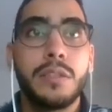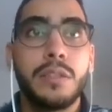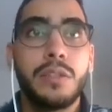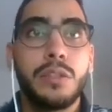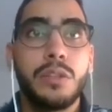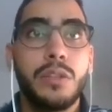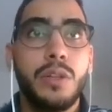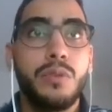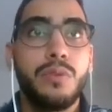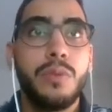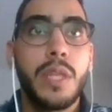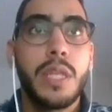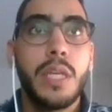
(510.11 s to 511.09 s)

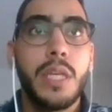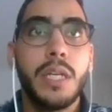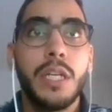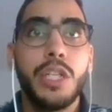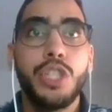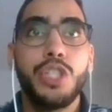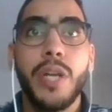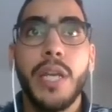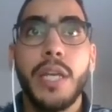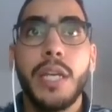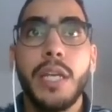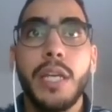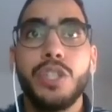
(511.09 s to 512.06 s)
So the
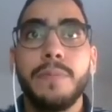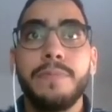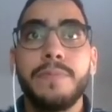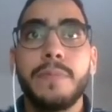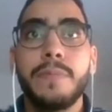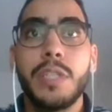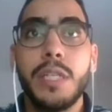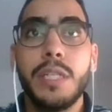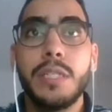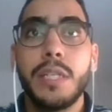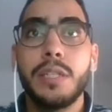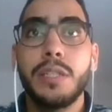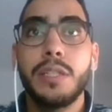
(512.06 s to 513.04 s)
shrinkage
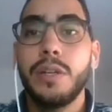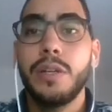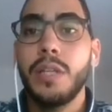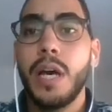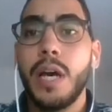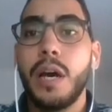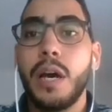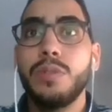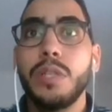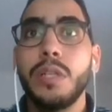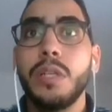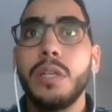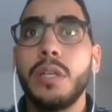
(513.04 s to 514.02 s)
test is carried out
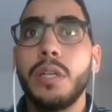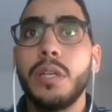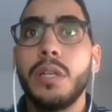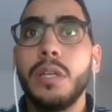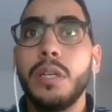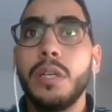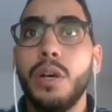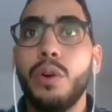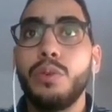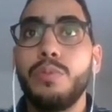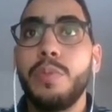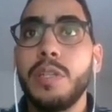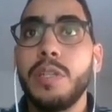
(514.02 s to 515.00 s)

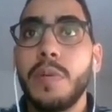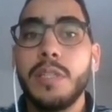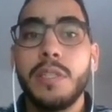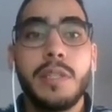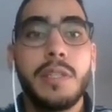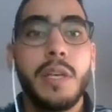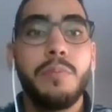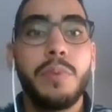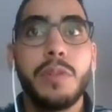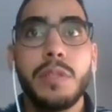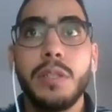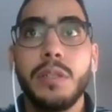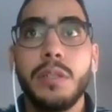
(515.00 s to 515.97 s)
on prismatic
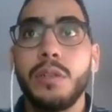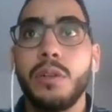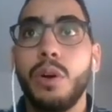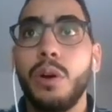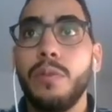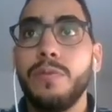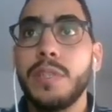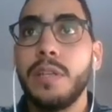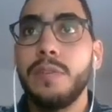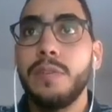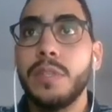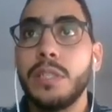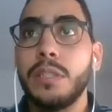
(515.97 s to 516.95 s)
samples of
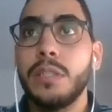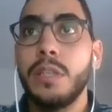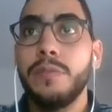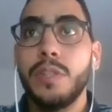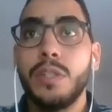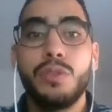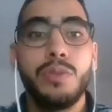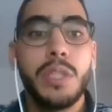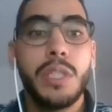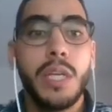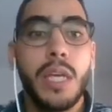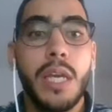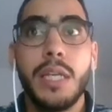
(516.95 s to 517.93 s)

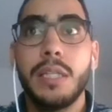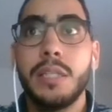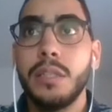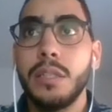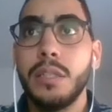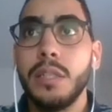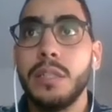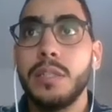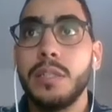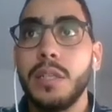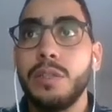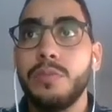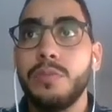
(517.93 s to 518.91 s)
728
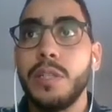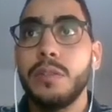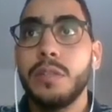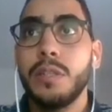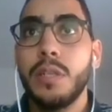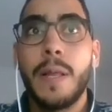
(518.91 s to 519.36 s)
centimeters.